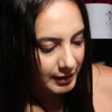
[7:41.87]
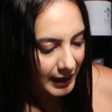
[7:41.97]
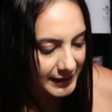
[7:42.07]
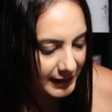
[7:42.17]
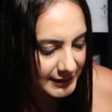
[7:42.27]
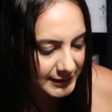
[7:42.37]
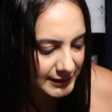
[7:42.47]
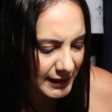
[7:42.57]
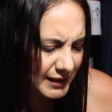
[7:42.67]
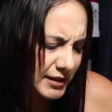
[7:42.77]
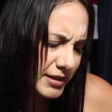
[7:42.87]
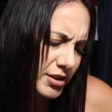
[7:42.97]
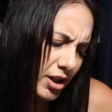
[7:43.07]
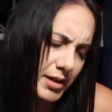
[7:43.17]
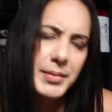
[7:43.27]
I guess it's like a
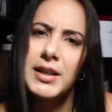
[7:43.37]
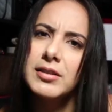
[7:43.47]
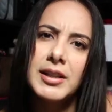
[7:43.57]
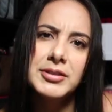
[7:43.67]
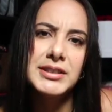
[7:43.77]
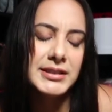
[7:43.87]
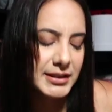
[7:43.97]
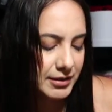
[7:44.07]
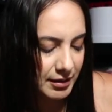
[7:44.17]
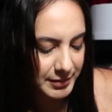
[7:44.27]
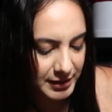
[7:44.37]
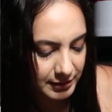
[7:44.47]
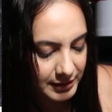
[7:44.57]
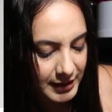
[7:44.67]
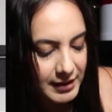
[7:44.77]
gunmetal. I would say it's like gunmetal.